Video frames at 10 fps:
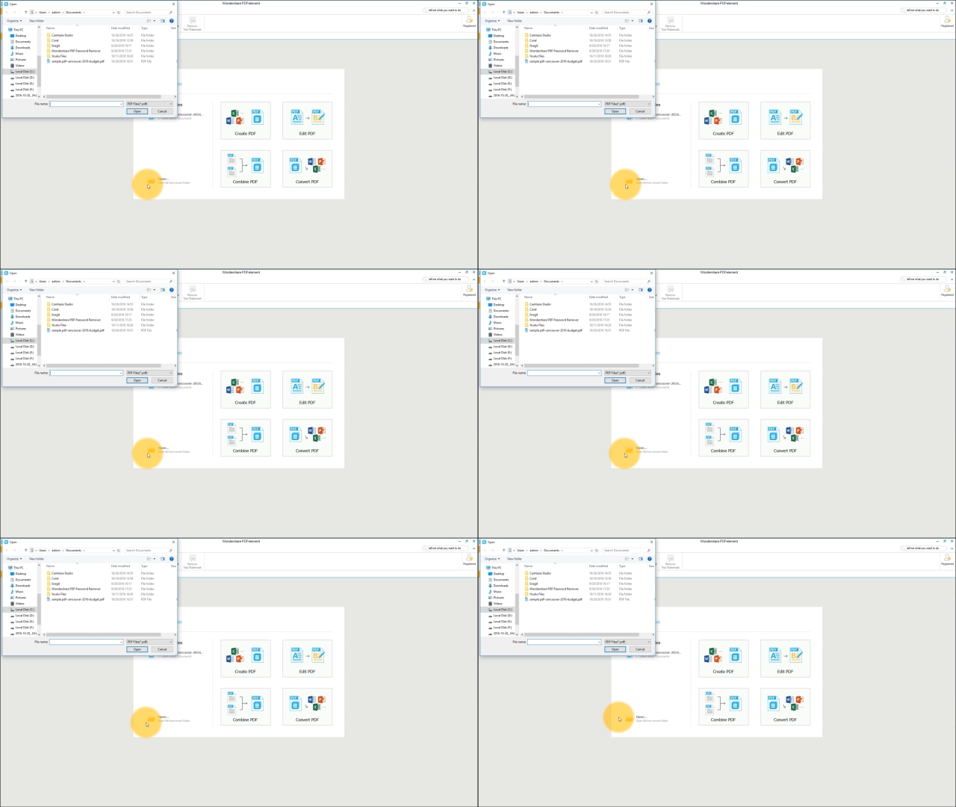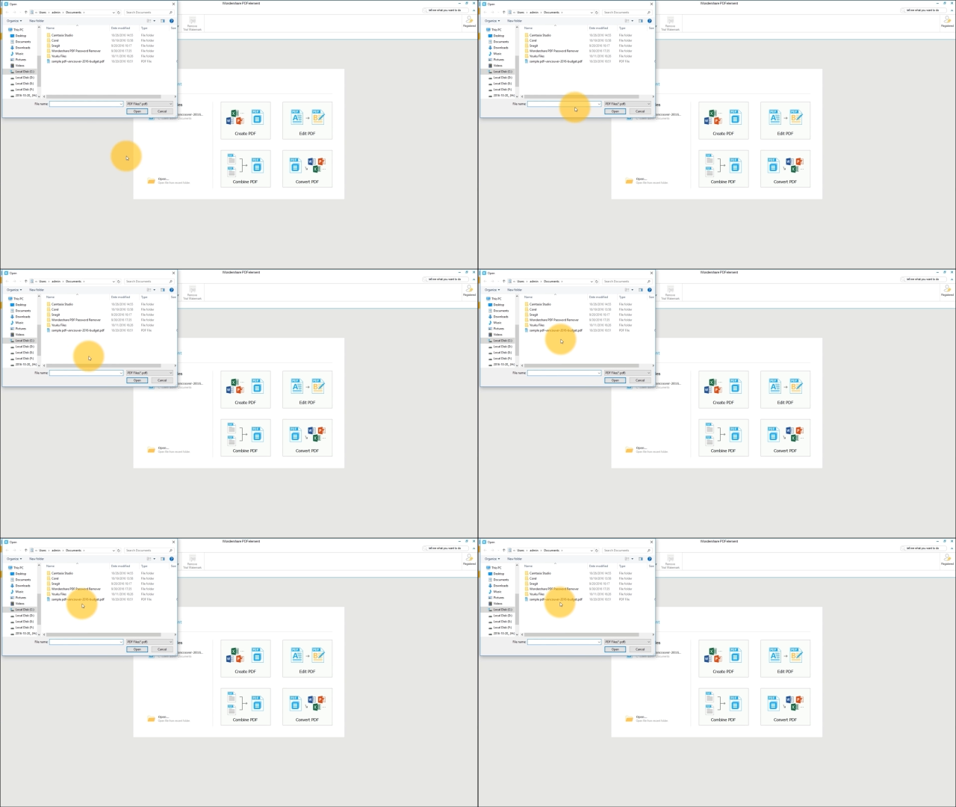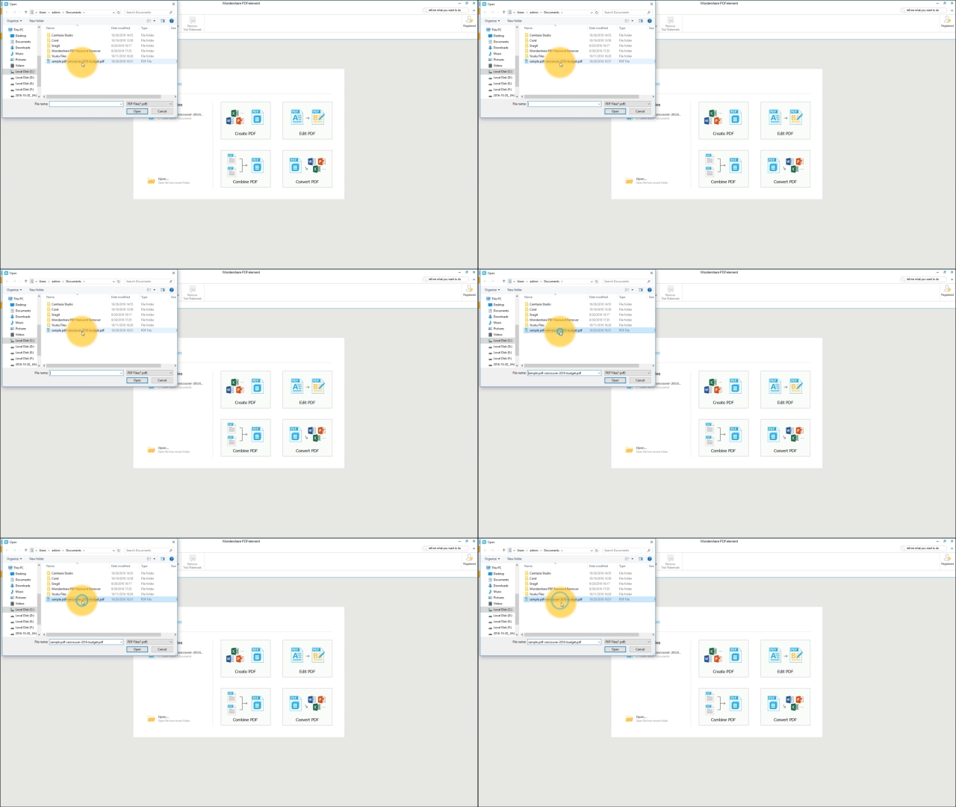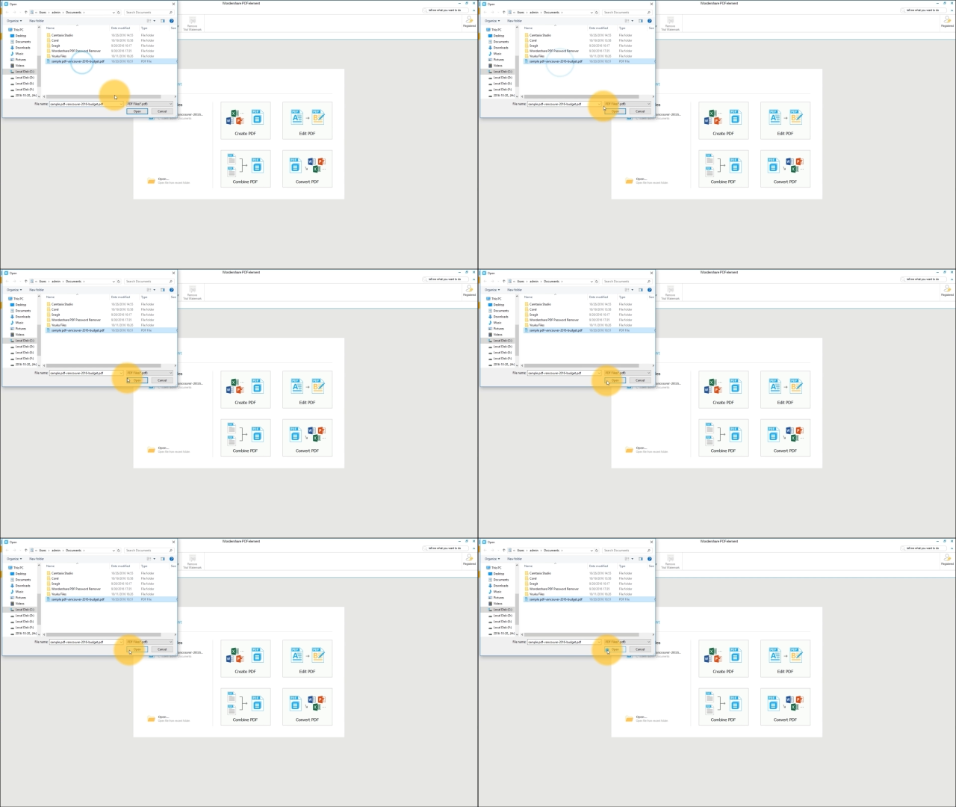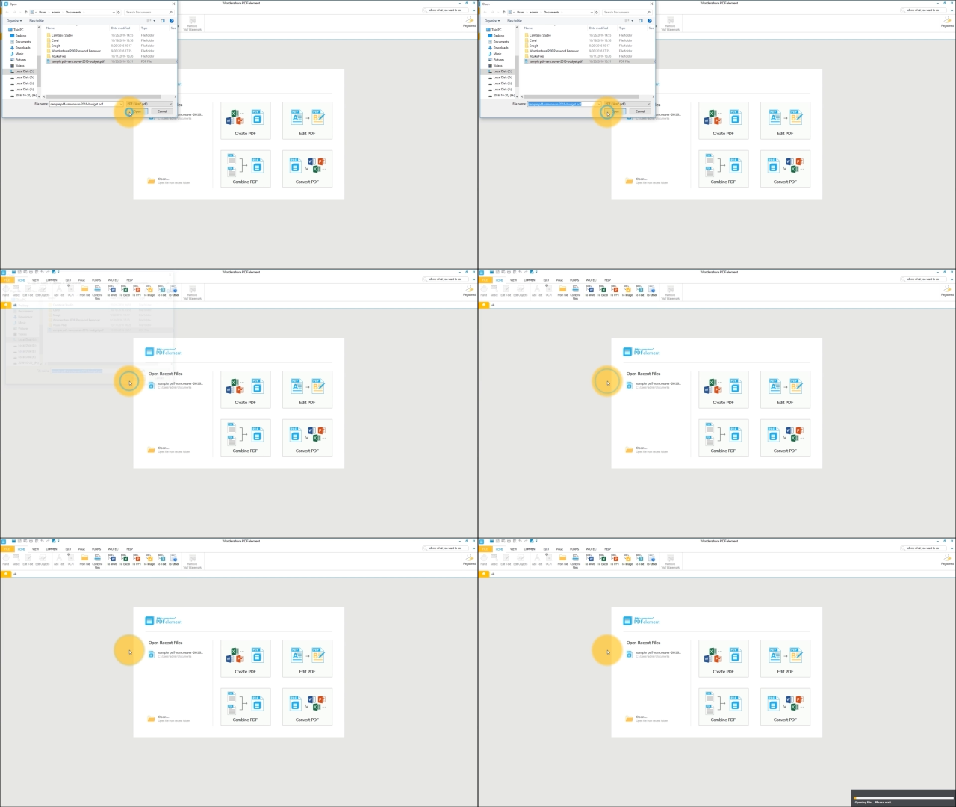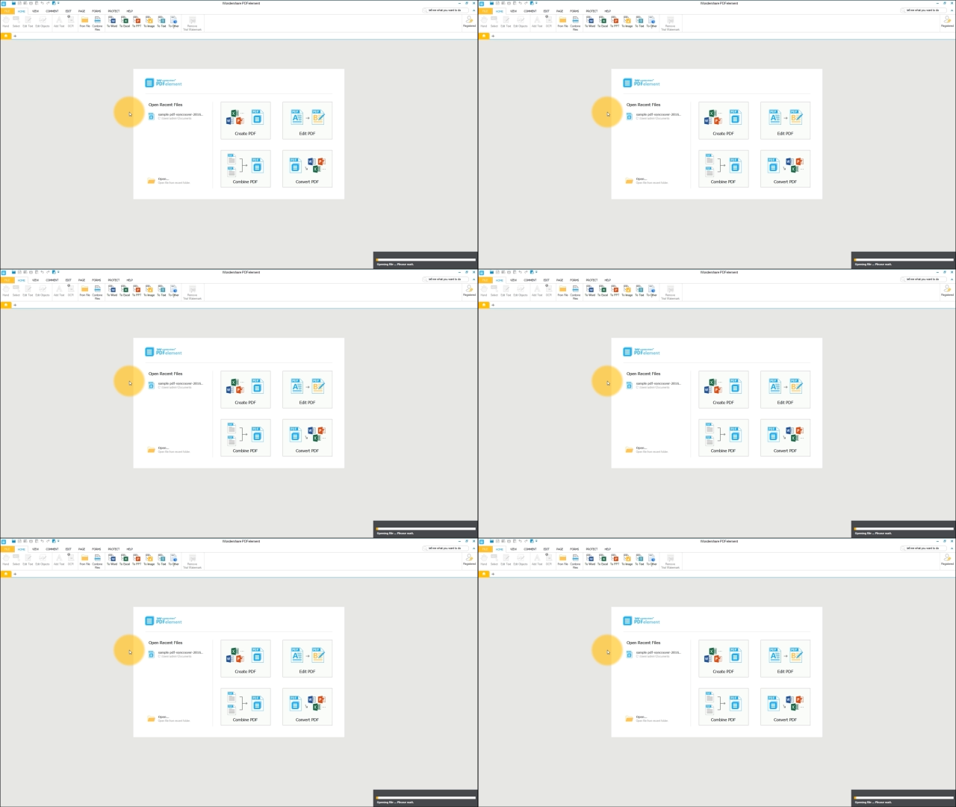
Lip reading: [unreadable: no face in view]